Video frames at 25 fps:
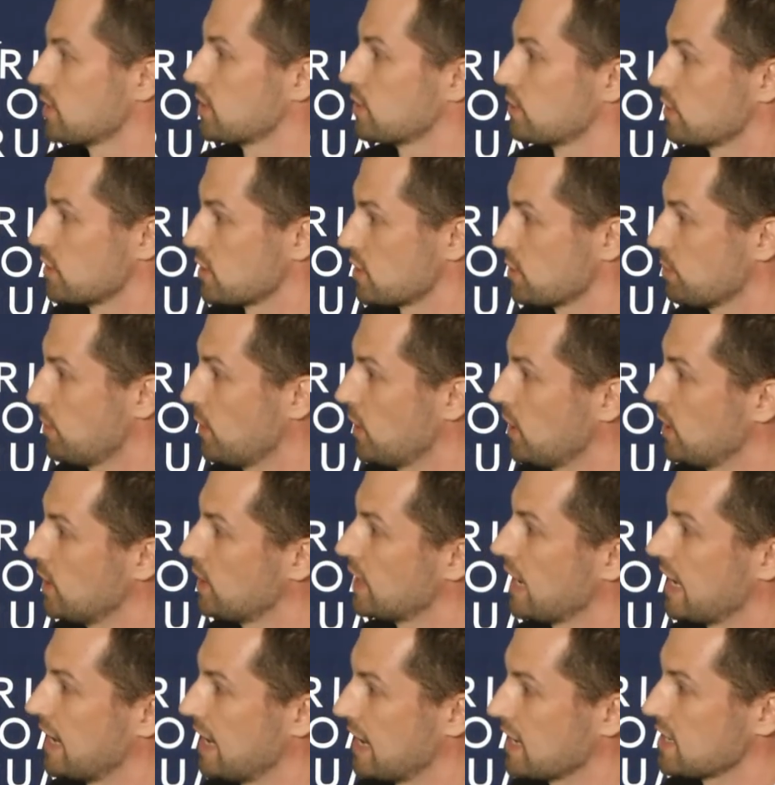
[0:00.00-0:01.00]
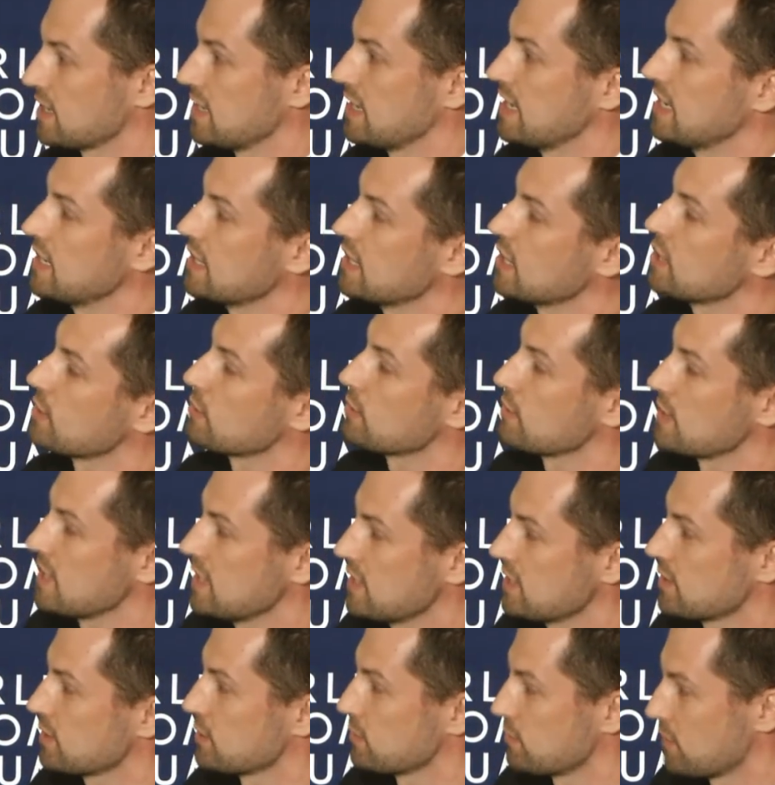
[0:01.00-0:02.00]
to respond and actually increase
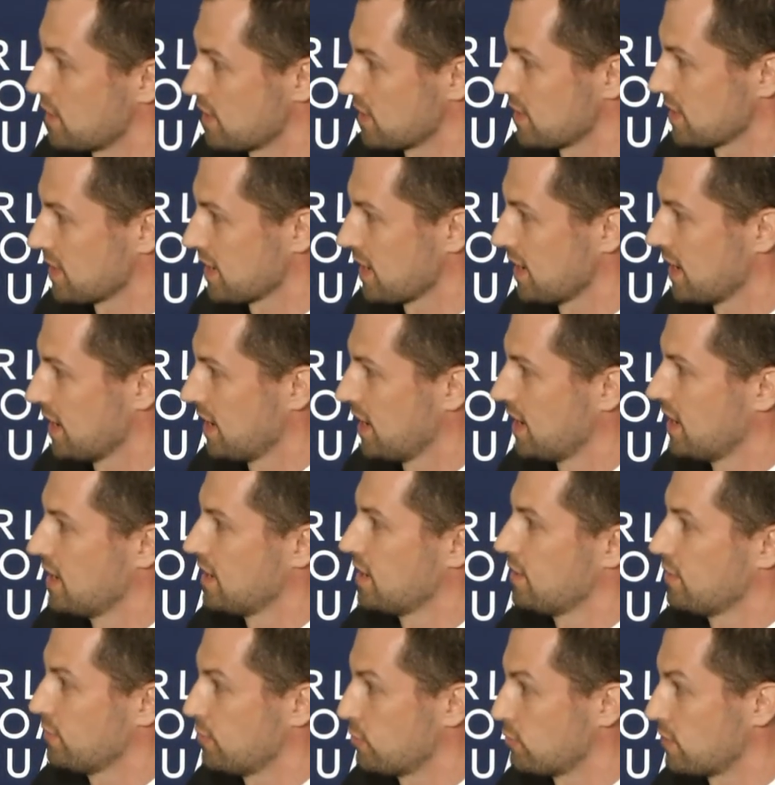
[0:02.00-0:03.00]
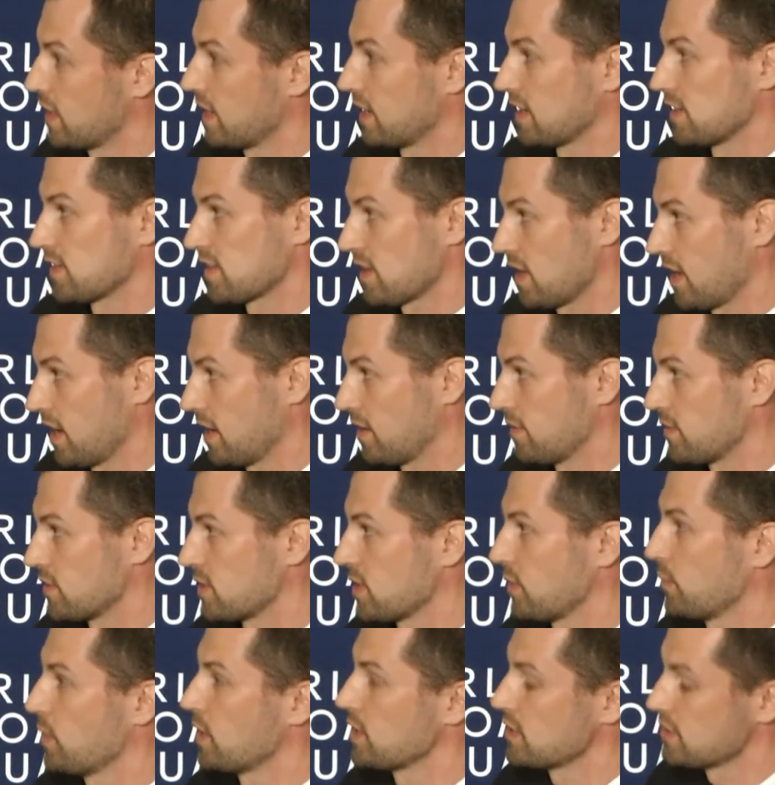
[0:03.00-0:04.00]
the risk for running slaves.
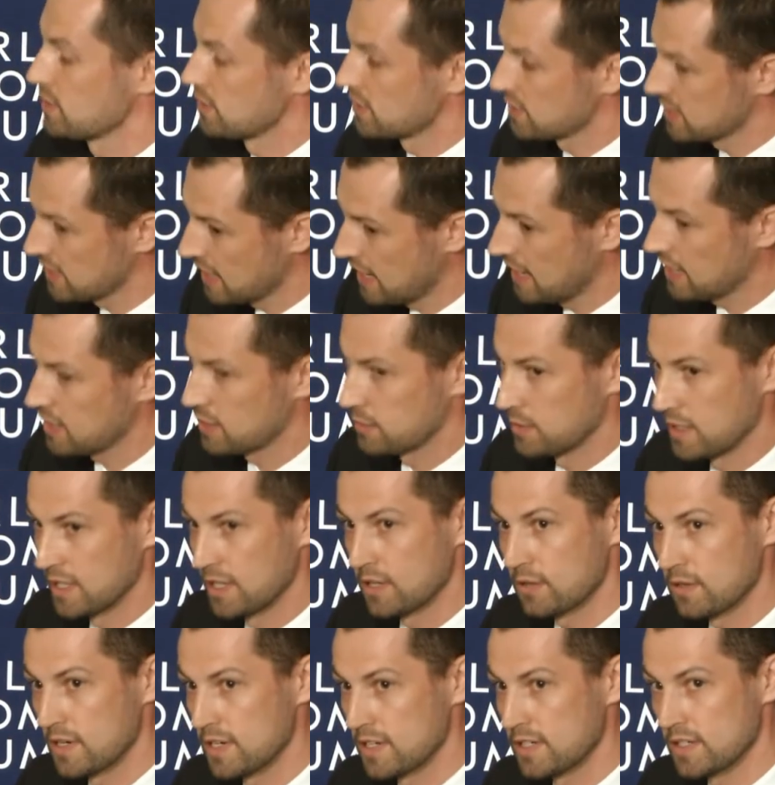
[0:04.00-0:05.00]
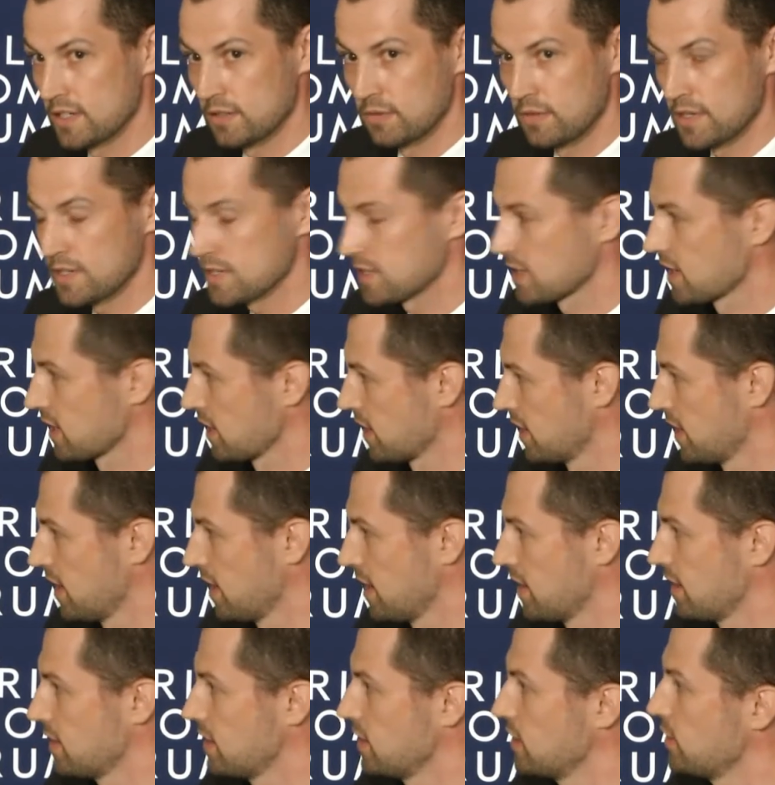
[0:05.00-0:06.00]
And once you start to increase the risk,
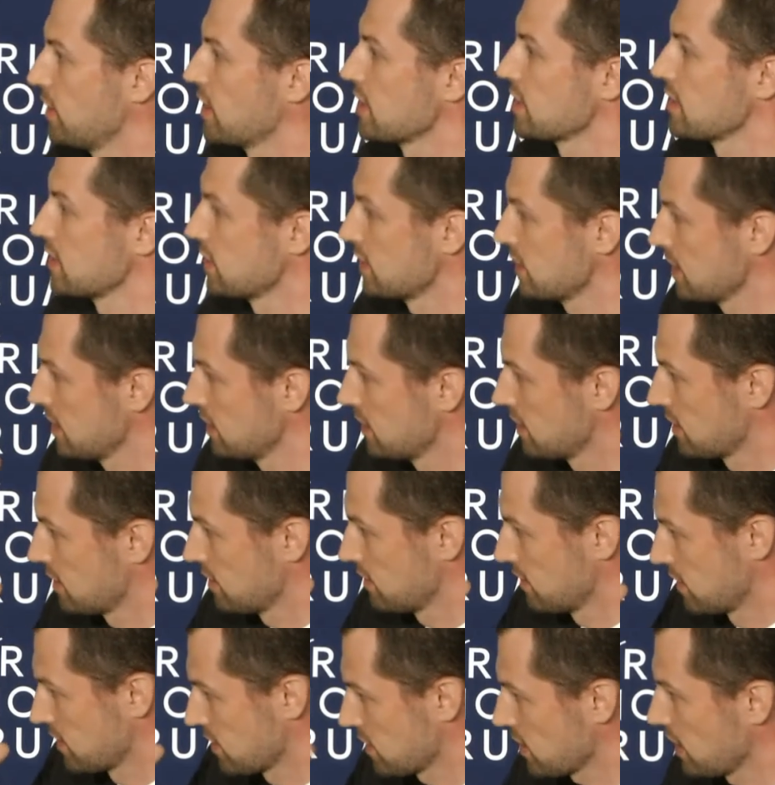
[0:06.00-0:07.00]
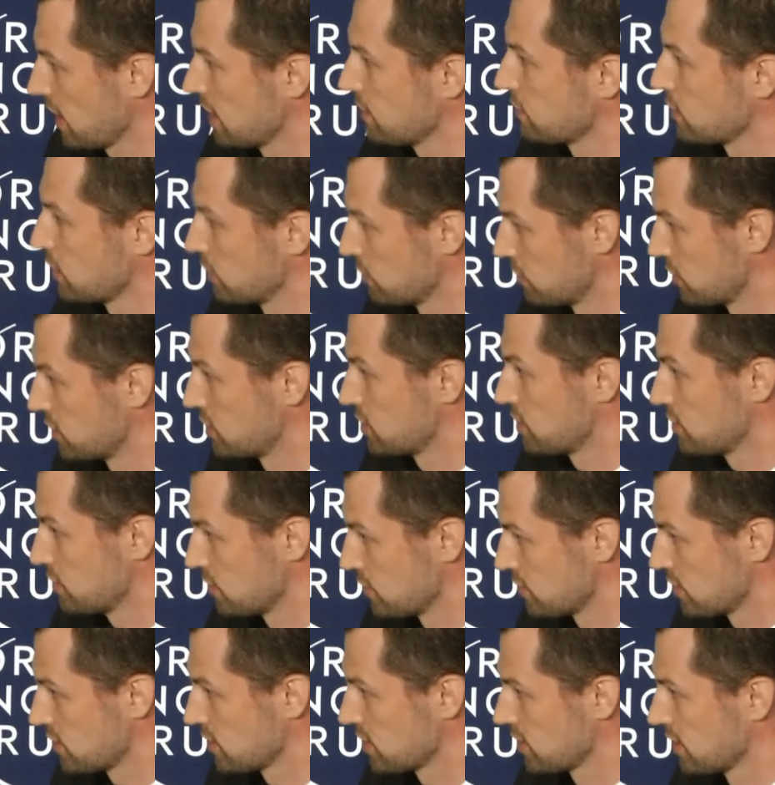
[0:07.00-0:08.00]
then you actually see the, the slavery
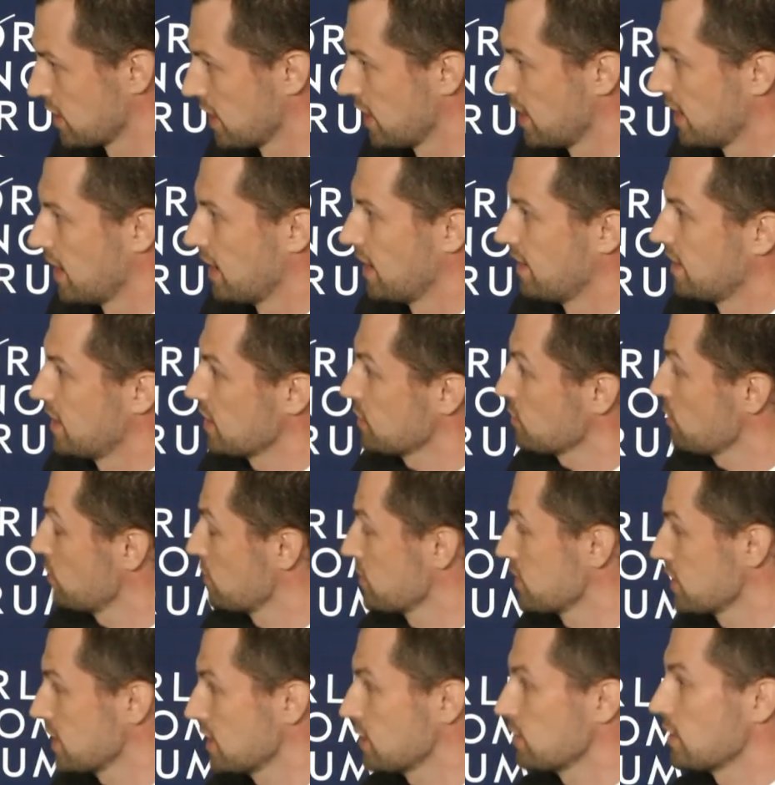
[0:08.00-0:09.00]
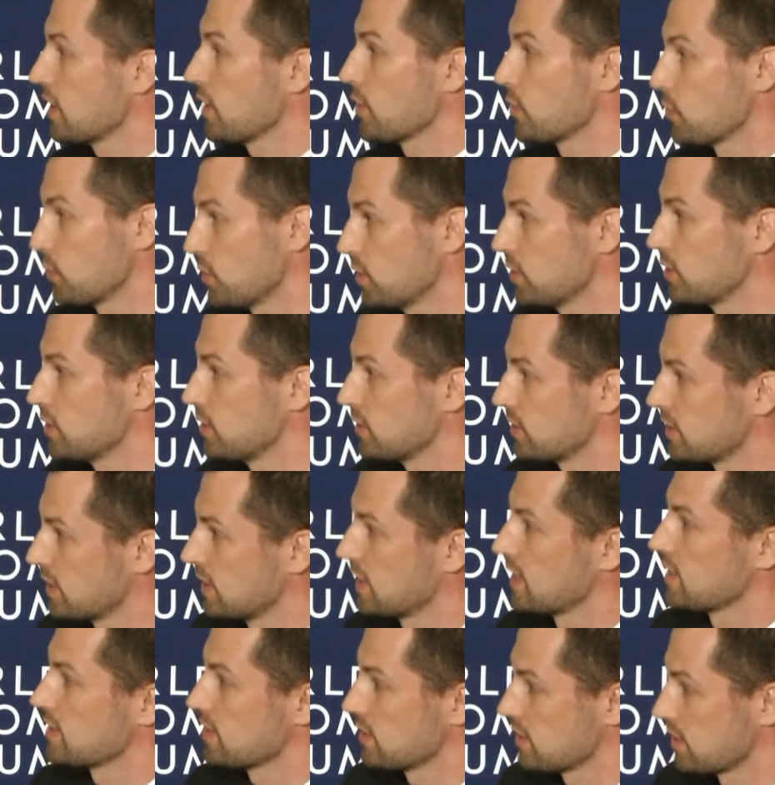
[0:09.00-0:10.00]
reduce. And that's what we've seen around the world, and
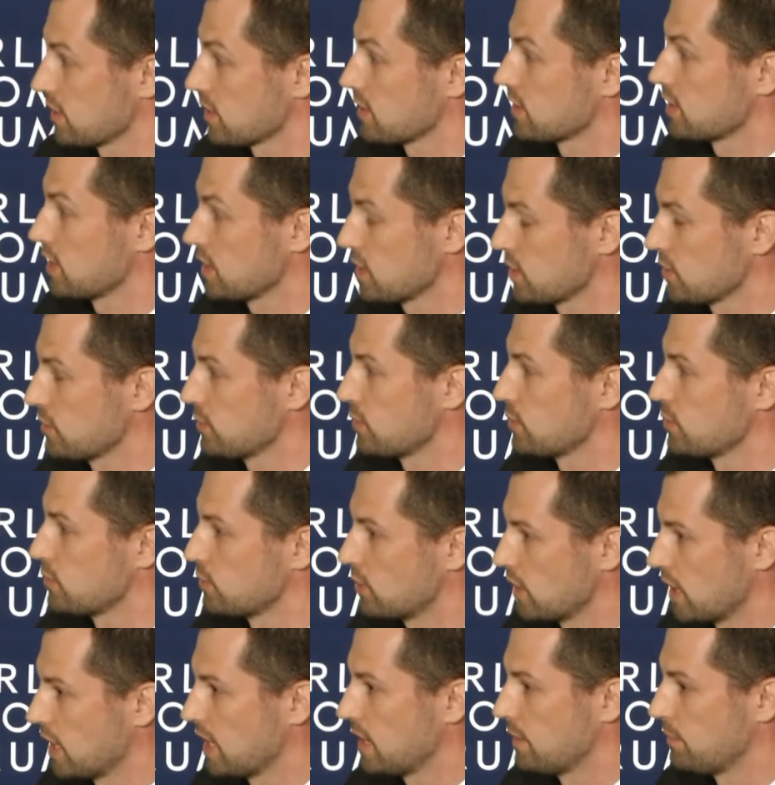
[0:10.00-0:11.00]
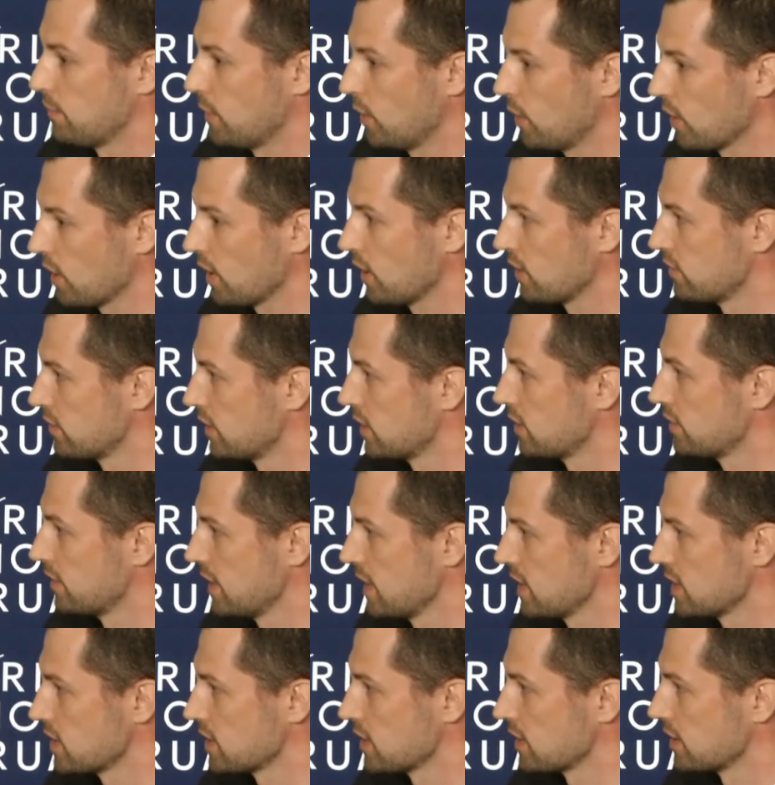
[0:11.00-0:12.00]
that's a successful uh, model of
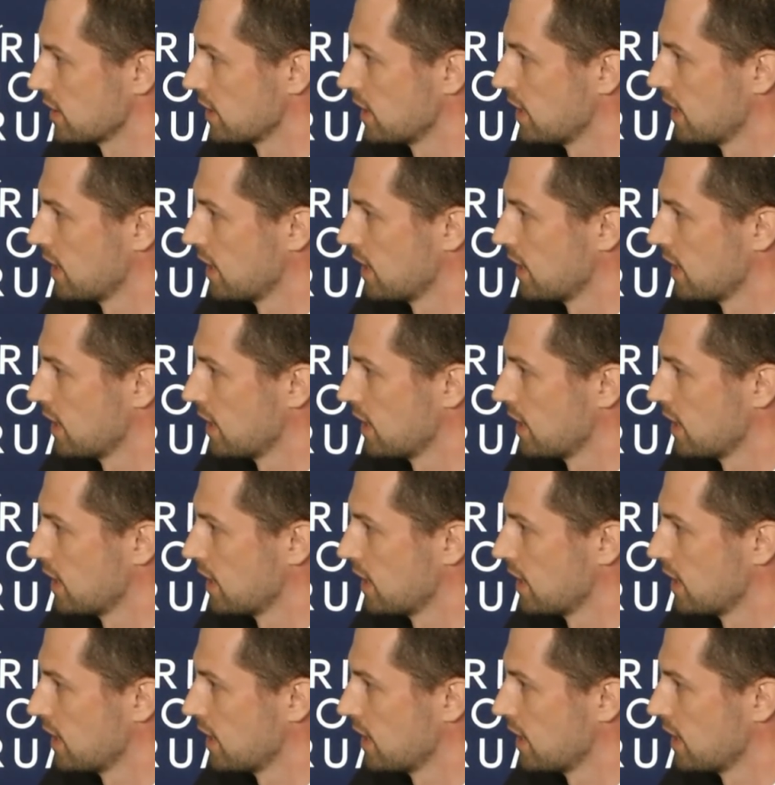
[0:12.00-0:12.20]
intervention